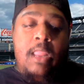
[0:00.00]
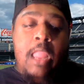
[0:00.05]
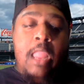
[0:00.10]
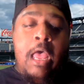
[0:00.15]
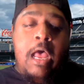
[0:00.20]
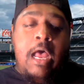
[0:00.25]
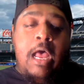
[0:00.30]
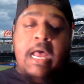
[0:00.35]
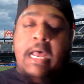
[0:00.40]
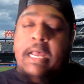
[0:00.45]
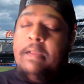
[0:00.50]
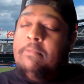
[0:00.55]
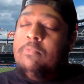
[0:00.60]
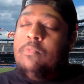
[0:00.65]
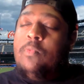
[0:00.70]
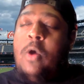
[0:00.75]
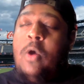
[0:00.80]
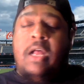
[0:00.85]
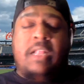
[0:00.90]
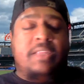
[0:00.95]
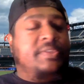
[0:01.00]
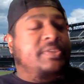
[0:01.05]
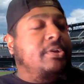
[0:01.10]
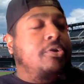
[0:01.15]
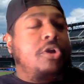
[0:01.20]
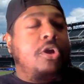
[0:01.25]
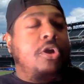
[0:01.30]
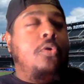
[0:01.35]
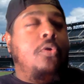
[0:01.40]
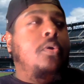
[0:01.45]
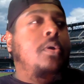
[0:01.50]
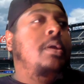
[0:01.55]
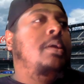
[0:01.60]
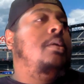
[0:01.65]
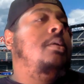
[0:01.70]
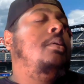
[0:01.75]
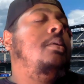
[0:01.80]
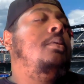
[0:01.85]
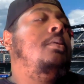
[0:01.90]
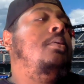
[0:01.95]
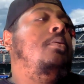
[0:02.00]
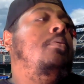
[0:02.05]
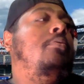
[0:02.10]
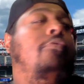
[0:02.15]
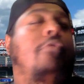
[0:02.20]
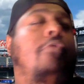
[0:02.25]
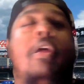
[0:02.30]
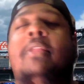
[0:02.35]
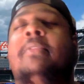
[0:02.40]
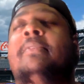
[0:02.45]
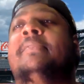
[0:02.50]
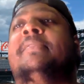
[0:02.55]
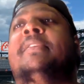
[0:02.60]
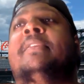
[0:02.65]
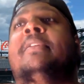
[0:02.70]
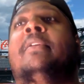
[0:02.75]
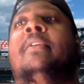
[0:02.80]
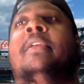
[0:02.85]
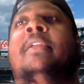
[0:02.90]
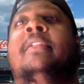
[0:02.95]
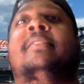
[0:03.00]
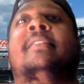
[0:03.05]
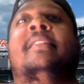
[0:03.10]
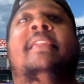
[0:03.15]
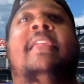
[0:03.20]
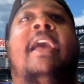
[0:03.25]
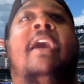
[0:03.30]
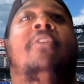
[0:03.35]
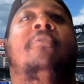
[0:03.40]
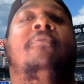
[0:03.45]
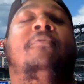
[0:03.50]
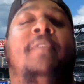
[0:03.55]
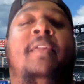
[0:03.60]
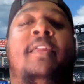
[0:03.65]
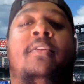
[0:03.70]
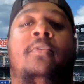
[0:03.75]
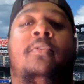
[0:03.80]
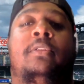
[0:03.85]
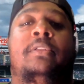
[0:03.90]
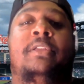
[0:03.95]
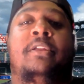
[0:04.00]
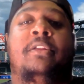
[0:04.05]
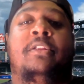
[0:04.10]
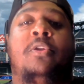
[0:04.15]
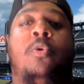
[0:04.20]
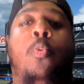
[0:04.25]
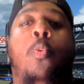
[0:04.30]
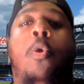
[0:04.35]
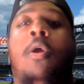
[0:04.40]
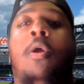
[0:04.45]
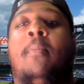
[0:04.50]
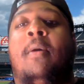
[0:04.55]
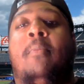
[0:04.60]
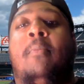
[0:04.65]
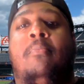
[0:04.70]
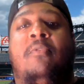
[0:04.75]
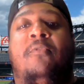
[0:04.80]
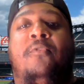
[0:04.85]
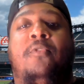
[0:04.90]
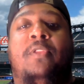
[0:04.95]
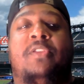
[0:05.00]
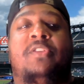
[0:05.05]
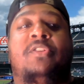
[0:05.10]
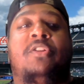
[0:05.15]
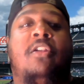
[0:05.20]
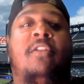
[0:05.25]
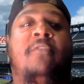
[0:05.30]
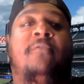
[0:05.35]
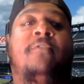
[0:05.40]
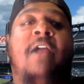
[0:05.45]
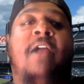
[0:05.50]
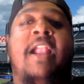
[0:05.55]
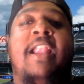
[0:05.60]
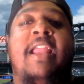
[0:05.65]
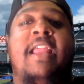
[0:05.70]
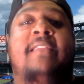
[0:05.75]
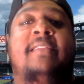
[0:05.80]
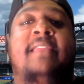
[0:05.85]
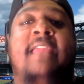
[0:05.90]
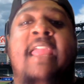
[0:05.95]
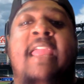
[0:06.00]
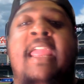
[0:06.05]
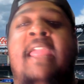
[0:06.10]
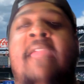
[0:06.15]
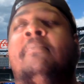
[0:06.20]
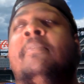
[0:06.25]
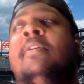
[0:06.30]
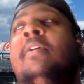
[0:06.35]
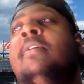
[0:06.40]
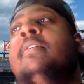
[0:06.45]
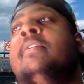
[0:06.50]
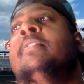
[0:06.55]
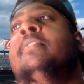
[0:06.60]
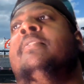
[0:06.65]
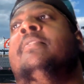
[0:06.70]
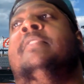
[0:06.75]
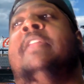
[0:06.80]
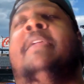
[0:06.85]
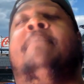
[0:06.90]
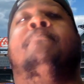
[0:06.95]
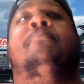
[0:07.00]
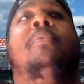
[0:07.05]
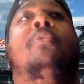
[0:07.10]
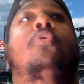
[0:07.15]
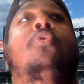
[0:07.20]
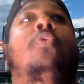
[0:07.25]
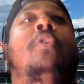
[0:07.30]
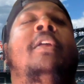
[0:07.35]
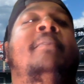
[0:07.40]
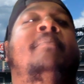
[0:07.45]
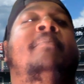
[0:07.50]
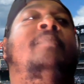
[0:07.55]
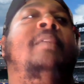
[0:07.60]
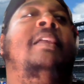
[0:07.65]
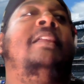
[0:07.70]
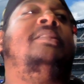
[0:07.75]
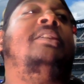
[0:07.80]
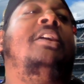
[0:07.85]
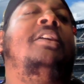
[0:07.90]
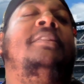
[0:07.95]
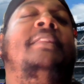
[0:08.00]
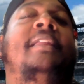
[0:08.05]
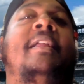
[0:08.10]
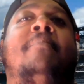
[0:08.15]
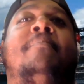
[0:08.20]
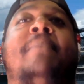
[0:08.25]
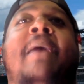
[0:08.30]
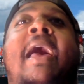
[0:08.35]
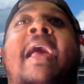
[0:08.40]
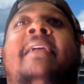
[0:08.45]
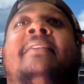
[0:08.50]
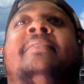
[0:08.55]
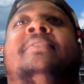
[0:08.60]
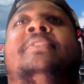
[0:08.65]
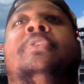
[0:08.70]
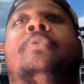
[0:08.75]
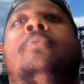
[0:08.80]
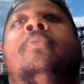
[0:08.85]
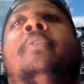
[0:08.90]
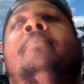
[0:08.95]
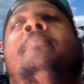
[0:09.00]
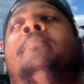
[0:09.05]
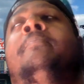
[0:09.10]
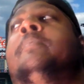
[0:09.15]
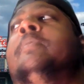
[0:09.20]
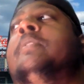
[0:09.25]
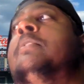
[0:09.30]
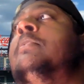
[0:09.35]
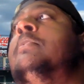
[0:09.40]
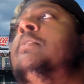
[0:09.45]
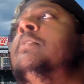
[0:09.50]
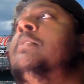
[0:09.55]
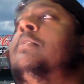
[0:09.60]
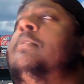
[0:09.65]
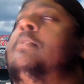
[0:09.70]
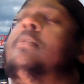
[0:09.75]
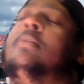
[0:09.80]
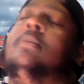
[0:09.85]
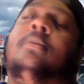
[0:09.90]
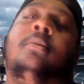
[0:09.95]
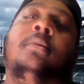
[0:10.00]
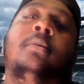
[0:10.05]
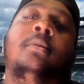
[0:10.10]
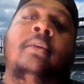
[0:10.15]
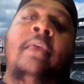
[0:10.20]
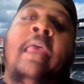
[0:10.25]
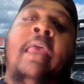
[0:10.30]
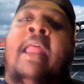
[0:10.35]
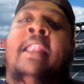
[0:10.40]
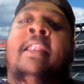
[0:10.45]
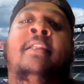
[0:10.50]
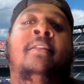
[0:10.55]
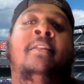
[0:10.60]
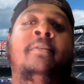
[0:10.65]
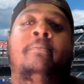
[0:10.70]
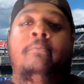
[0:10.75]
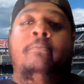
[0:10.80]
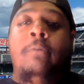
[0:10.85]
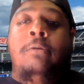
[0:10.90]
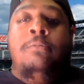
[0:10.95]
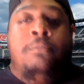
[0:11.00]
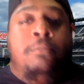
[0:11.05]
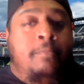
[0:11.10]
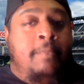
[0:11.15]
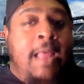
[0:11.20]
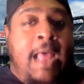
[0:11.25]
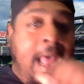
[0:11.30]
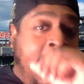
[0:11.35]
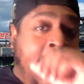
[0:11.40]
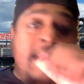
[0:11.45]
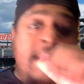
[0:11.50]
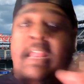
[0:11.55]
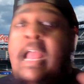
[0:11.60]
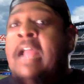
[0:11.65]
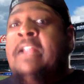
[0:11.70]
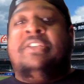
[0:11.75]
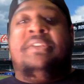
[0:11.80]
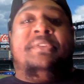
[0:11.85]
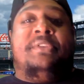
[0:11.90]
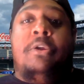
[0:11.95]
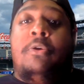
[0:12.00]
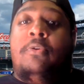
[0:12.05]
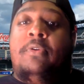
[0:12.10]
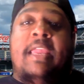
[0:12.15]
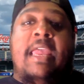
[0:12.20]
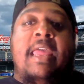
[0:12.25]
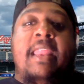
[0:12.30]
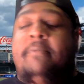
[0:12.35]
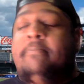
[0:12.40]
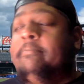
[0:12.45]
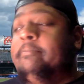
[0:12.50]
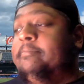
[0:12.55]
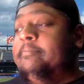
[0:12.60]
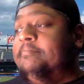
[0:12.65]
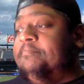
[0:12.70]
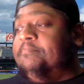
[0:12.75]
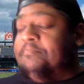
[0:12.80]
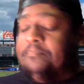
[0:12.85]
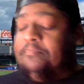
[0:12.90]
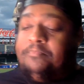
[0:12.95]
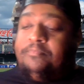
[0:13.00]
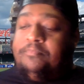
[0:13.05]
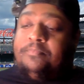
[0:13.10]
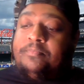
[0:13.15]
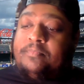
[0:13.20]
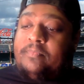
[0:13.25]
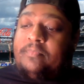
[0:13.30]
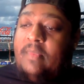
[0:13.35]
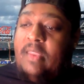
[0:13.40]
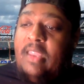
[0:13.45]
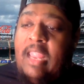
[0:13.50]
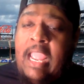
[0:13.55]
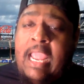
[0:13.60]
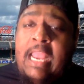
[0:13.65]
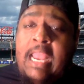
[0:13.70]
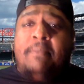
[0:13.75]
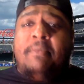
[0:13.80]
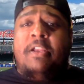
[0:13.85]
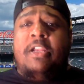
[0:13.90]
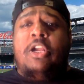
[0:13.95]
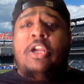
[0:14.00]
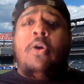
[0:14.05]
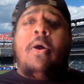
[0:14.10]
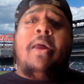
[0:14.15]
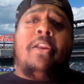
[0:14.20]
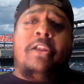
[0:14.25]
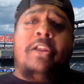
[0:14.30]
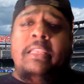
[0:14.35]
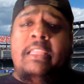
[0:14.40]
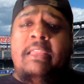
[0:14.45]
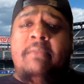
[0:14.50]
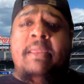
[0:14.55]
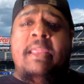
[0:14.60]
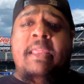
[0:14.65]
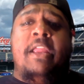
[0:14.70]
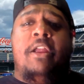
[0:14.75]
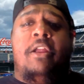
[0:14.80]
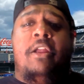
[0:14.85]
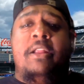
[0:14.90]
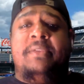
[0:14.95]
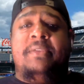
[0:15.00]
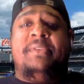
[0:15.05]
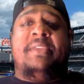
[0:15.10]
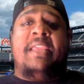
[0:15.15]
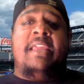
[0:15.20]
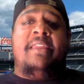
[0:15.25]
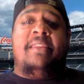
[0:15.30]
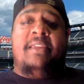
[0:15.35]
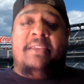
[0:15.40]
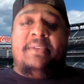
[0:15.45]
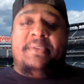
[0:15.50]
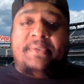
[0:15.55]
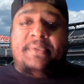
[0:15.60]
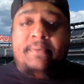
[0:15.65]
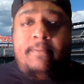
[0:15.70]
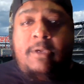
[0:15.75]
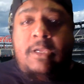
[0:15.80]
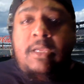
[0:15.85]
Juan Soto runs into the outfield to warm up before the start of Friday's game. They boo him. They turn their backs to him. And I just don't get it. And I'm going to go out on a limb here and say this.